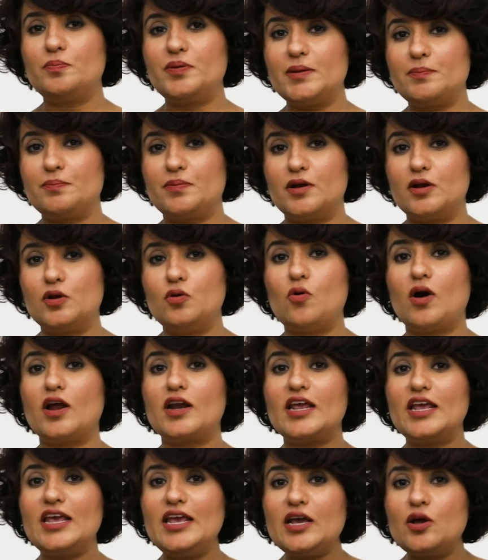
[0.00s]
people who
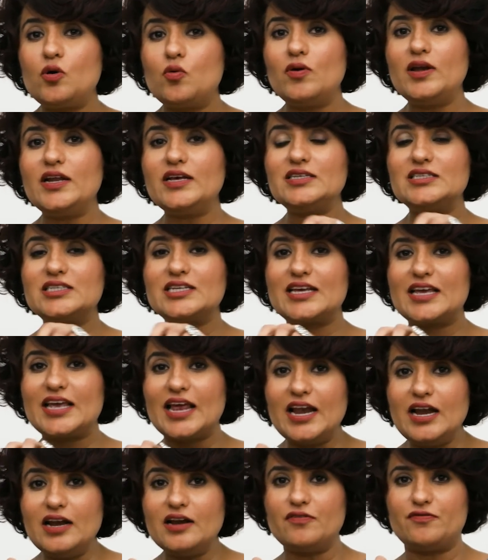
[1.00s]
are equally
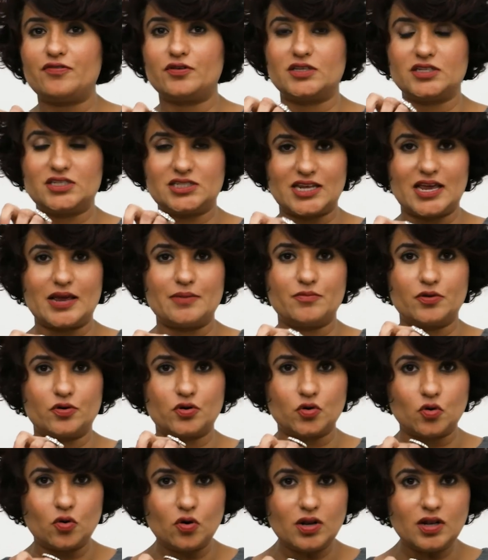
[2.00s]
skilled for the same
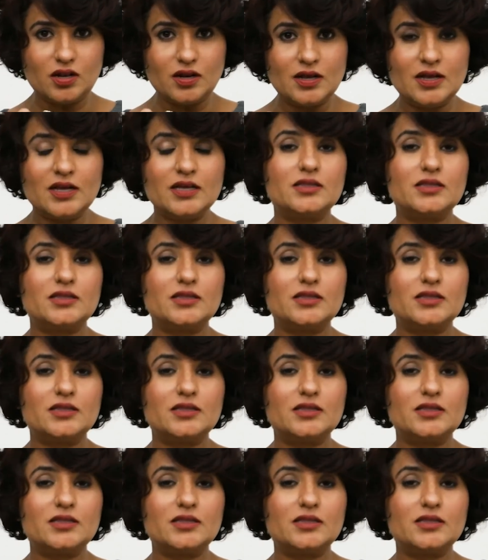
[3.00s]
role,